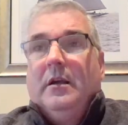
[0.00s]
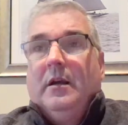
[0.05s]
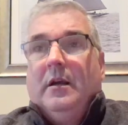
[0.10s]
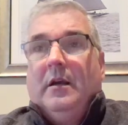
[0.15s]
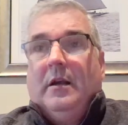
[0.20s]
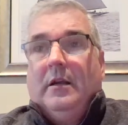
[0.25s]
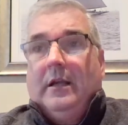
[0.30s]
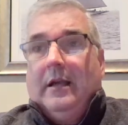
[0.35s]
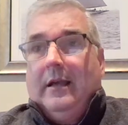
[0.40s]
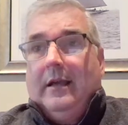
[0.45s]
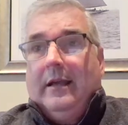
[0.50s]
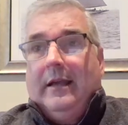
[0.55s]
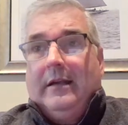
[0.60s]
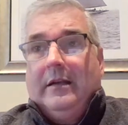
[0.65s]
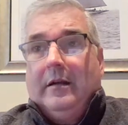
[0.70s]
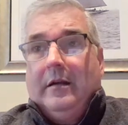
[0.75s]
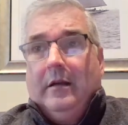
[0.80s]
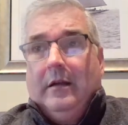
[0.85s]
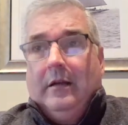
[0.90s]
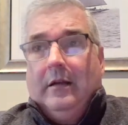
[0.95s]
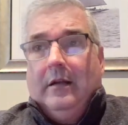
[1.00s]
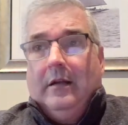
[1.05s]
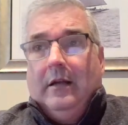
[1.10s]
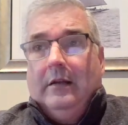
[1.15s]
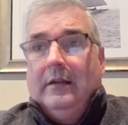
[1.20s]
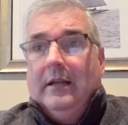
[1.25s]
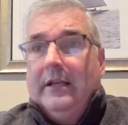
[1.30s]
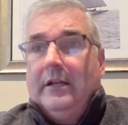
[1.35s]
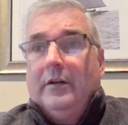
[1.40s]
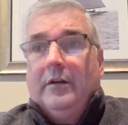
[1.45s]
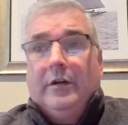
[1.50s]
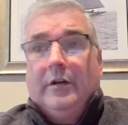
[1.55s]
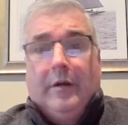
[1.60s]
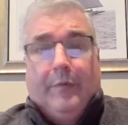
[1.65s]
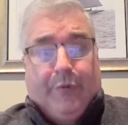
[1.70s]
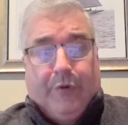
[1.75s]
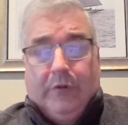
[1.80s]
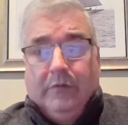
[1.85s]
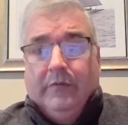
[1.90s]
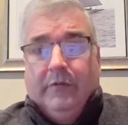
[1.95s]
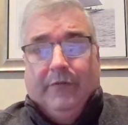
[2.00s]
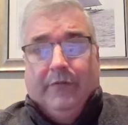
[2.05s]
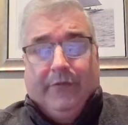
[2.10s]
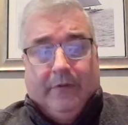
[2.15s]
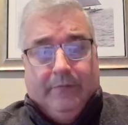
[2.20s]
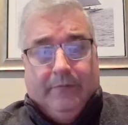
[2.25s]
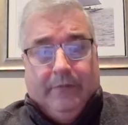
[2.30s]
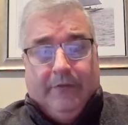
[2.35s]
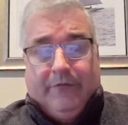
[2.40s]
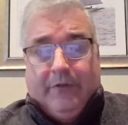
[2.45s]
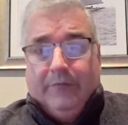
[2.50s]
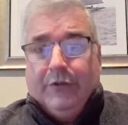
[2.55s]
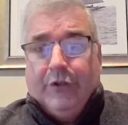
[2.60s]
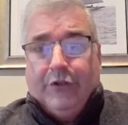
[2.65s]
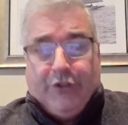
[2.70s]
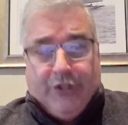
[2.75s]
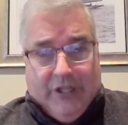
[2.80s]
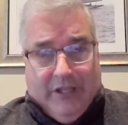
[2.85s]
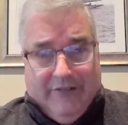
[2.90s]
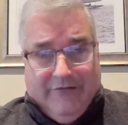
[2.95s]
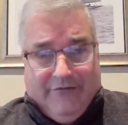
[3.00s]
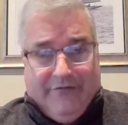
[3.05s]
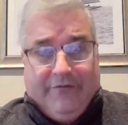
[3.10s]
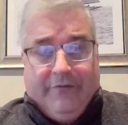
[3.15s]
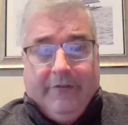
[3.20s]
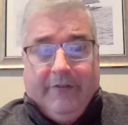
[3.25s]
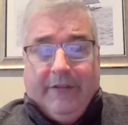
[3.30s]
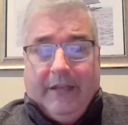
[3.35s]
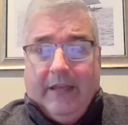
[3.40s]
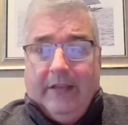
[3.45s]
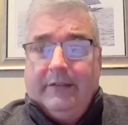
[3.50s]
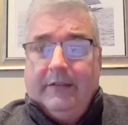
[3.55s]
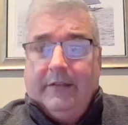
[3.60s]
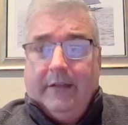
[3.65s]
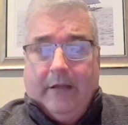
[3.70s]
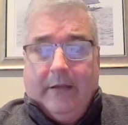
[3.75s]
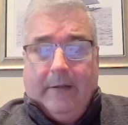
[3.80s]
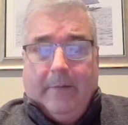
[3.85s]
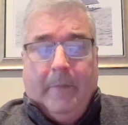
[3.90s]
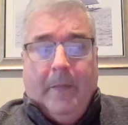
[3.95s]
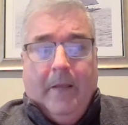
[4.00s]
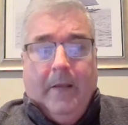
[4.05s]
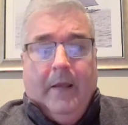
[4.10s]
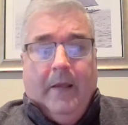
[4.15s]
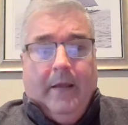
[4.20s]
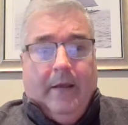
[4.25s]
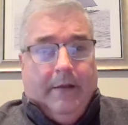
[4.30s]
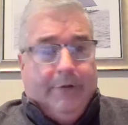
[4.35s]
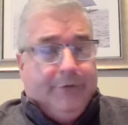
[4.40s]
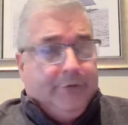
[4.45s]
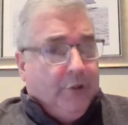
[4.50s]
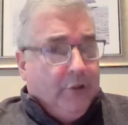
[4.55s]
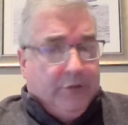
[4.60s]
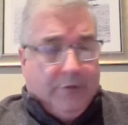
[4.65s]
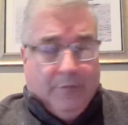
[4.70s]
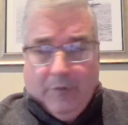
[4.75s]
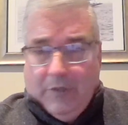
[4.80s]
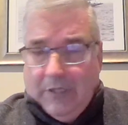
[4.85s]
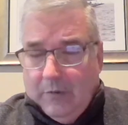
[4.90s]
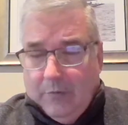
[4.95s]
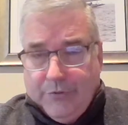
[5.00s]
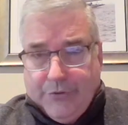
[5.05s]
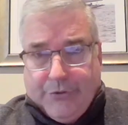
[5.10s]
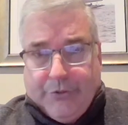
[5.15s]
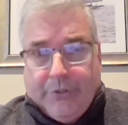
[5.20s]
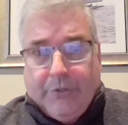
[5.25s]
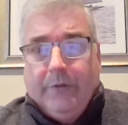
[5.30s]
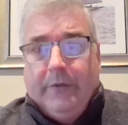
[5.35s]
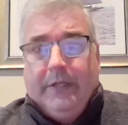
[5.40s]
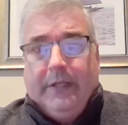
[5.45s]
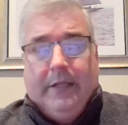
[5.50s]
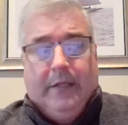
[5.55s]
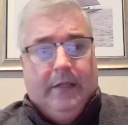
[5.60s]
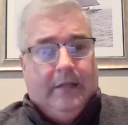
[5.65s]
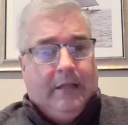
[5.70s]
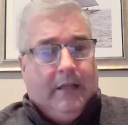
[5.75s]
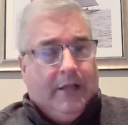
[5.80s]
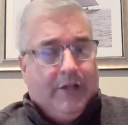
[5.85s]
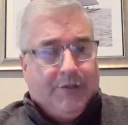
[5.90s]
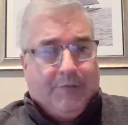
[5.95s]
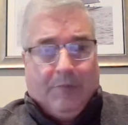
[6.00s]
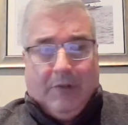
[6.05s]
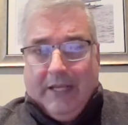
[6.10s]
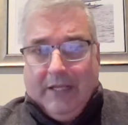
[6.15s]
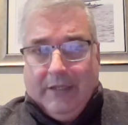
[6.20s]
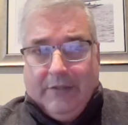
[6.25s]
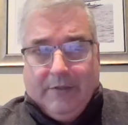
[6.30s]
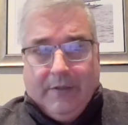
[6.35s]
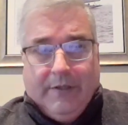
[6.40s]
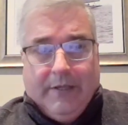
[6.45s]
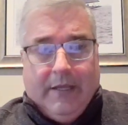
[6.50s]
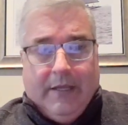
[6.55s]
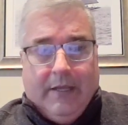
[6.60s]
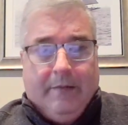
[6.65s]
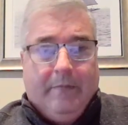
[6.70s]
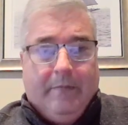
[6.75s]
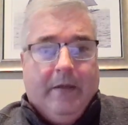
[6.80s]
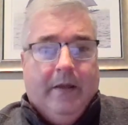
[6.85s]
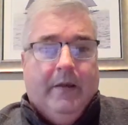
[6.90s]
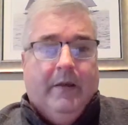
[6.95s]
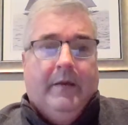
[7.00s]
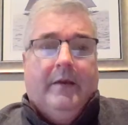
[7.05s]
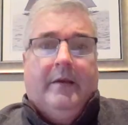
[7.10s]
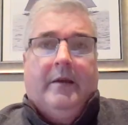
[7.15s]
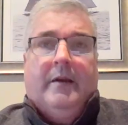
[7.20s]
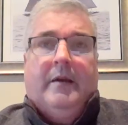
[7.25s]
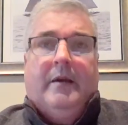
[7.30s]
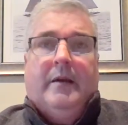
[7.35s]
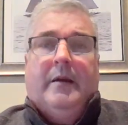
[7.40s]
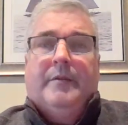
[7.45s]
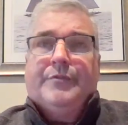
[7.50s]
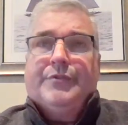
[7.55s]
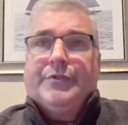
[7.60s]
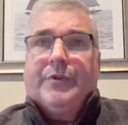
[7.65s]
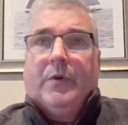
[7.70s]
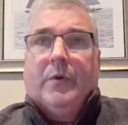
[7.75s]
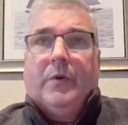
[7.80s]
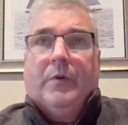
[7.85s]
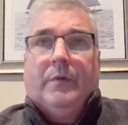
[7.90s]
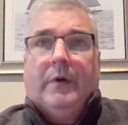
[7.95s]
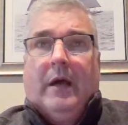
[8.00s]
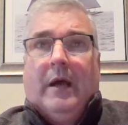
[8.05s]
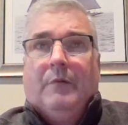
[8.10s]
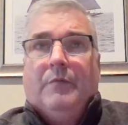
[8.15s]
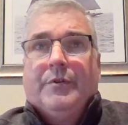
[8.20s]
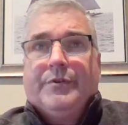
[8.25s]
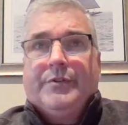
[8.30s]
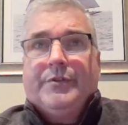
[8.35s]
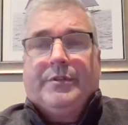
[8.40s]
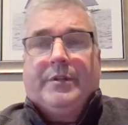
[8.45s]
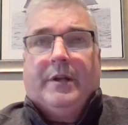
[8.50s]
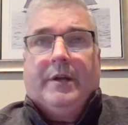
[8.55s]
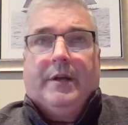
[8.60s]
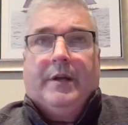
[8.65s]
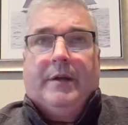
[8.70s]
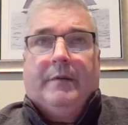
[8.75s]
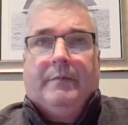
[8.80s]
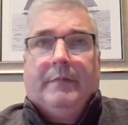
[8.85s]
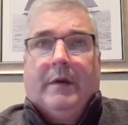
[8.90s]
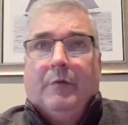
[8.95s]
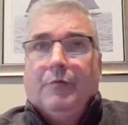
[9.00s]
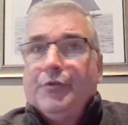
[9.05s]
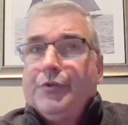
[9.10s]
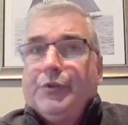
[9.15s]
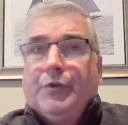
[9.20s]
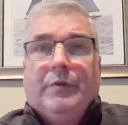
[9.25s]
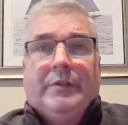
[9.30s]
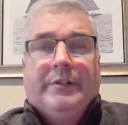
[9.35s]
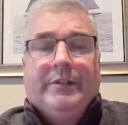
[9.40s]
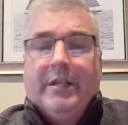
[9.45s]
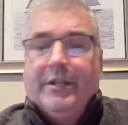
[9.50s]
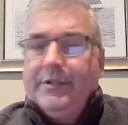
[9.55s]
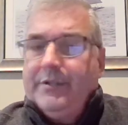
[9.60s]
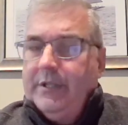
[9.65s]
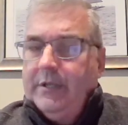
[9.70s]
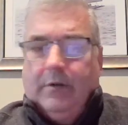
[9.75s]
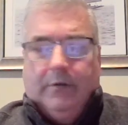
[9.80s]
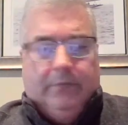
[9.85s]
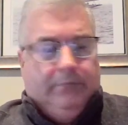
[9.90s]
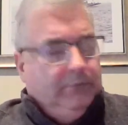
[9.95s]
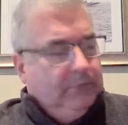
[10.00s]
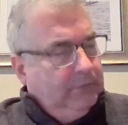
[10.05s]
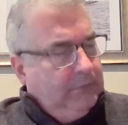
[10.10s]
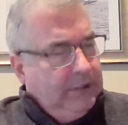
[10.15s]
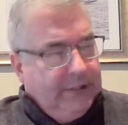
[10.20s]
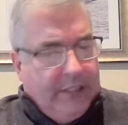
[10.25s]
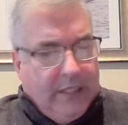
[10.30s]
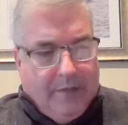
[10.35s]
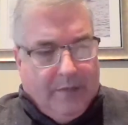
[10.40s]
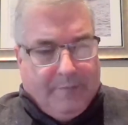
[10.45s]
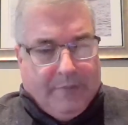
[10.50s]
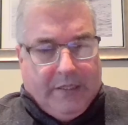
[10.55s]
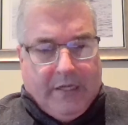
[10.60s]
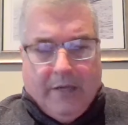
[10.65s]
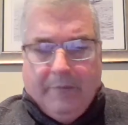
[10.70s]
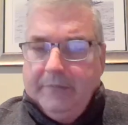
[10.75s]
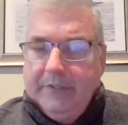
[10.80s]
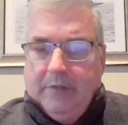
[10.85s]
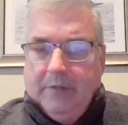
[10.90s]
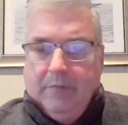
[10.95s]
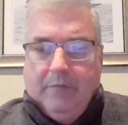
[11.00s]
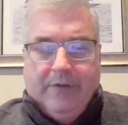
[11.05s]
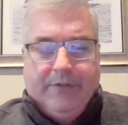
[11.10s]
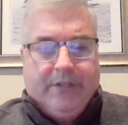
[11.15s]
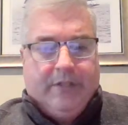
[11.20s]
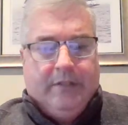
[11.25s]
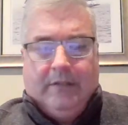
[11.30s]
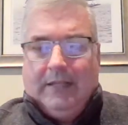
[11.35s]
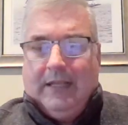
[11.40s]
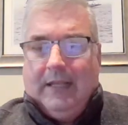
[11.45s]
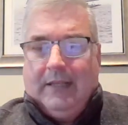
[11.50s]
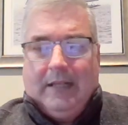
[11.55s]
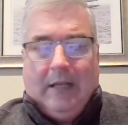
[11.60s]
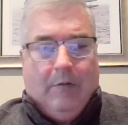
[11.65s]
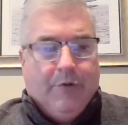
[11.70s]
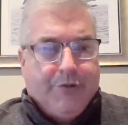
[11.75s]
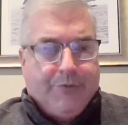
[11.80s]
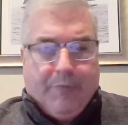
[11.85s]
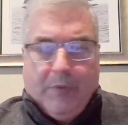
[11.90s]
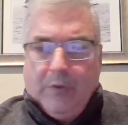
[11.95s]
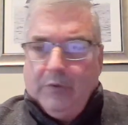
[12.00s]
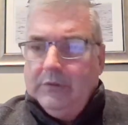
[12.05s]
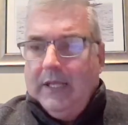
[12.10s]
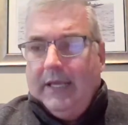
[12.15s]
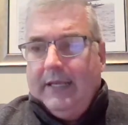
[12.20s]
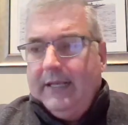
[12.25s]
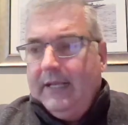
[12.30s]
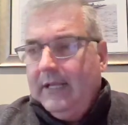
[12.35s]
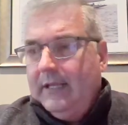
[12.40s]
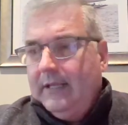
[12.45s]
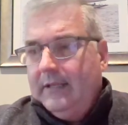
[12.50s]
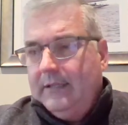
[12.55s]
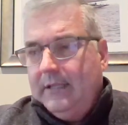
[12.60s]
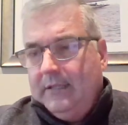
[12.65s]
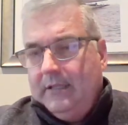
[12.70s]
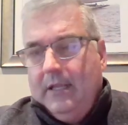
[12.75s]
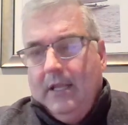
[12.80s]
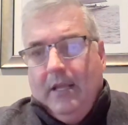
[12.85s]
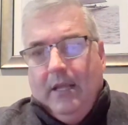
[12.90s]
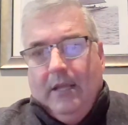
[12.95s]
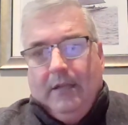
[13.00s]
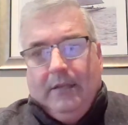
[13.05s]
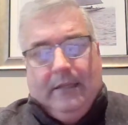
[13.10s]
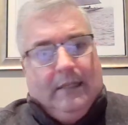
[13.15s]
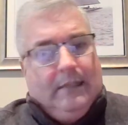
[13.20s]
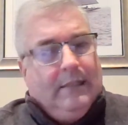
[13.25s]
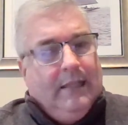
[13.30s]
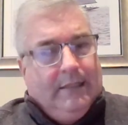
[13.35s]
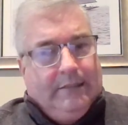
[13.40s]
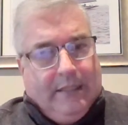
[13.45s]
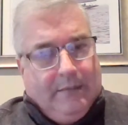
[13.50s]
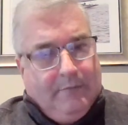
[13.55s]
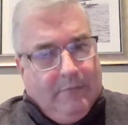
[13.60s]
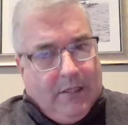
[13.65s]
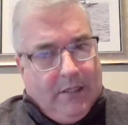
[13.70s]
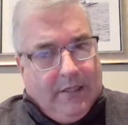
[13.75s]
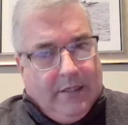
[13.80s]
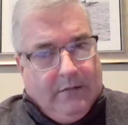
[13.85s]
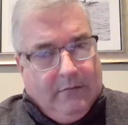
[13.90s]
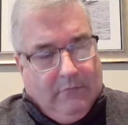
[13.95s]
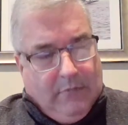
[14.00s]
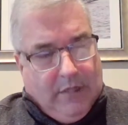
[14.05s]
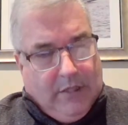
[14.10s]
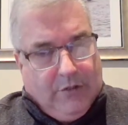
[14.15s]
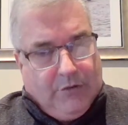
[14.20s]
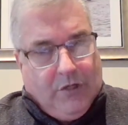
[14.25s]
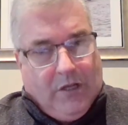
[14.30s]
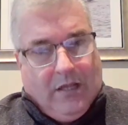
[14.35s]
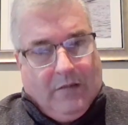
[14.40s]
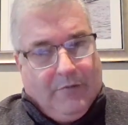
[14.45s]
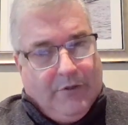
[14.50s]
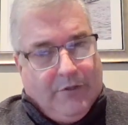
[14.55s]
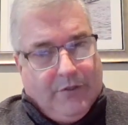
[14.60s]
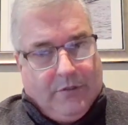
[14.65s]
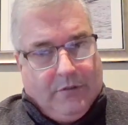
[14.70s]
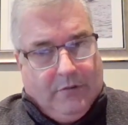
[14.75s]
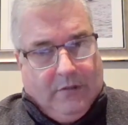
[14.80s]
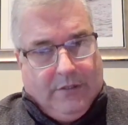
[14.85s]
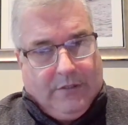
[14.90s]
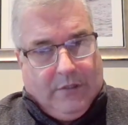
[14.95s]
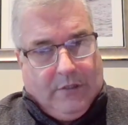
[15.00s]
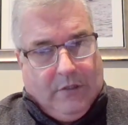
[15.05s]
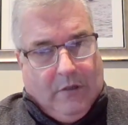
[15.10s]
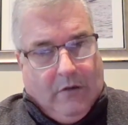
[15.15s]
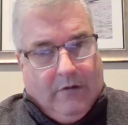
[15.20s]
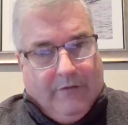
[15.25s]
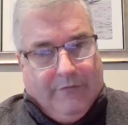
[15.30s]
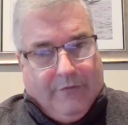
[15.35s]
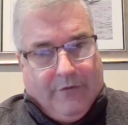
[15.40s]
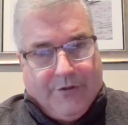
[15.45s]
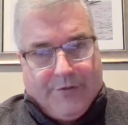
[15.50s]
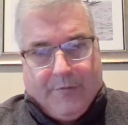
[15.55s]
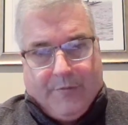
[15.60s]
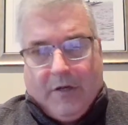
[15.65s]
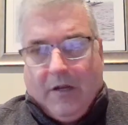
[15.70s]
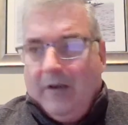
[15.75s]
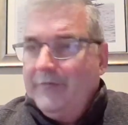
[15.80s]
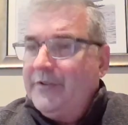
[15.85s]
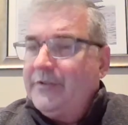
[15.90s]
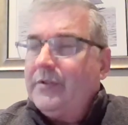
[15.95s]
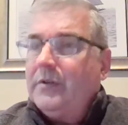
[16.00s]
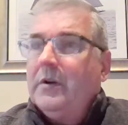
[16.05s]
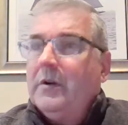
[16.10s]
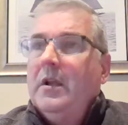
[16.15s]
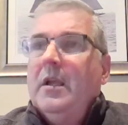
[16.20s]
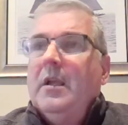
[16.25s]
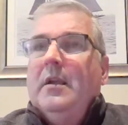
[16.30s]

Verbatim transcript: Uh, I had a, a letter and approval from, from the chief that um, I told them what I was doing. I explained to them. Uh, so I was uh, I was doing this, you know, in the up and up. It wasn't like I was moonlighting and then neglecting my my job as, as a law enforcement officer.